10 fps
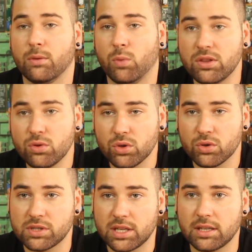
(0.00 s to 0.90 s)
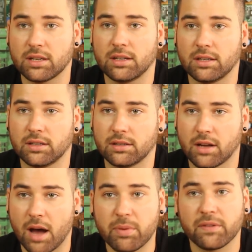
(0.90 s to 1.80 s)
when you're using a
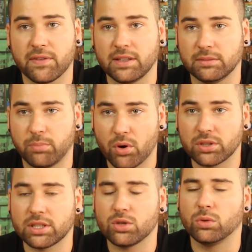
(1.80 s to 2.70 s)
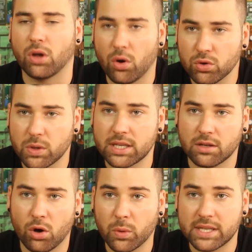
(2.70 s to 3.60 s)
copper filled board, you'll
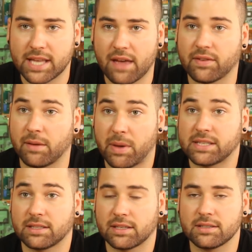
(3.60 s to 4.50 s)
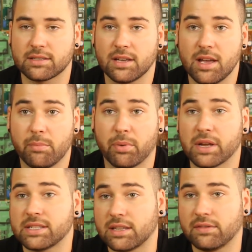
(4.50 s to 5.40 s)
always have capacitance,
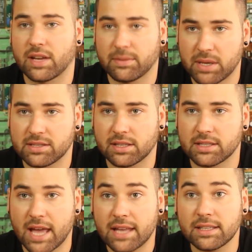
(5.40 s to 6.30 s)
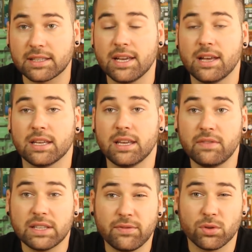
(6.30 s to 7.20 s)
parasitic capacitance added.
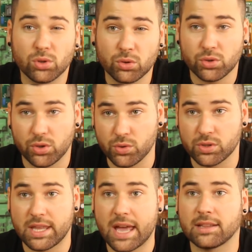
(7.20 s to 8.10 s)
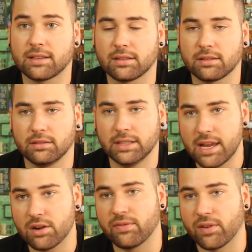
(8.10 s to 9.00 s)
Even if you don't use that
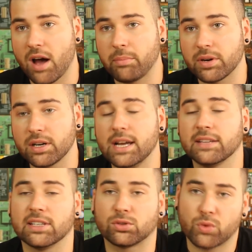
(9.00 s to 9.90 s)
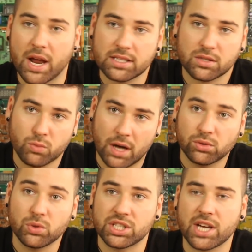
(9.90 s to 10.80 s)
layer of copper, the tracks one
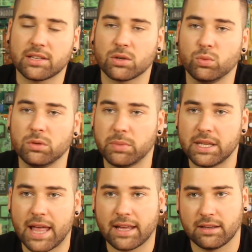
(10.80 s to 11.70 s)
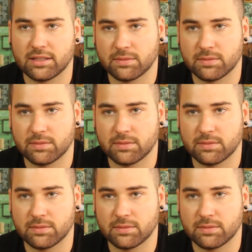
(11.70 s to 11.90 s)
to each other will be like a